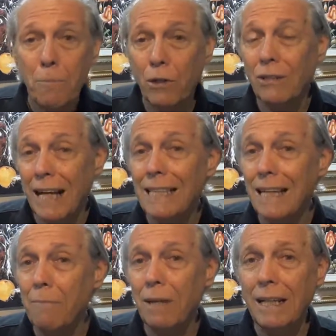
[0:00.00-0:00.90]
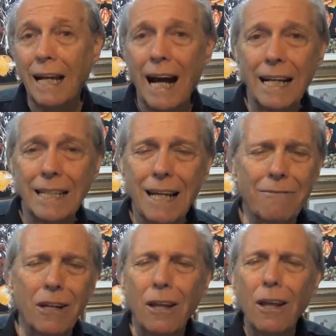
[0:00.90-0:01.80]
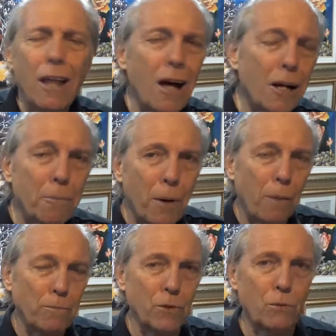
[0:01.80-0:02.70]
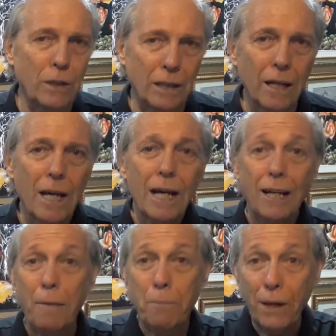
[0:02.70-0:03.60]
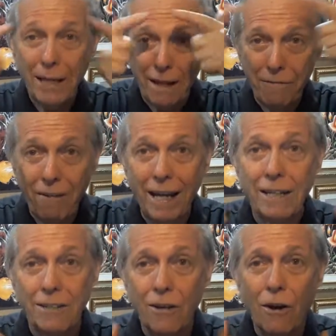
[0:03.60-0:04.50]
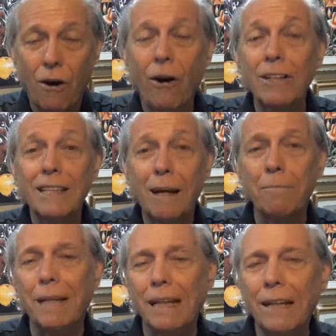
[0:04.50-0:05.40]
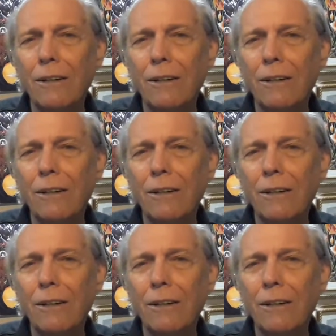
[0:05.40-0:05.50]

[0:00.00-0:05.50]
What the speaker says: because that's something that artists have a lot of problems with, like putting their face on something.